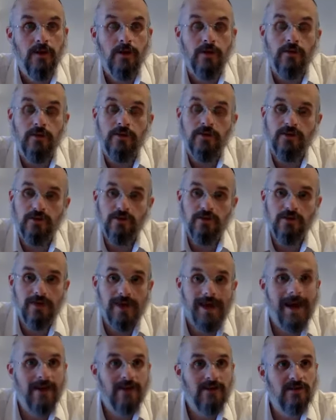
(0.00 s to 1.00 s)
For sure, your
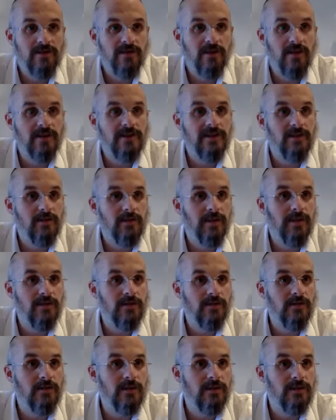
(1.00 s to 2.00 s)
action is not the same thing as your
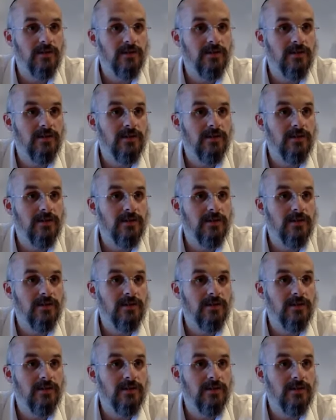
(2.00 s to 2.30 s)
feelings because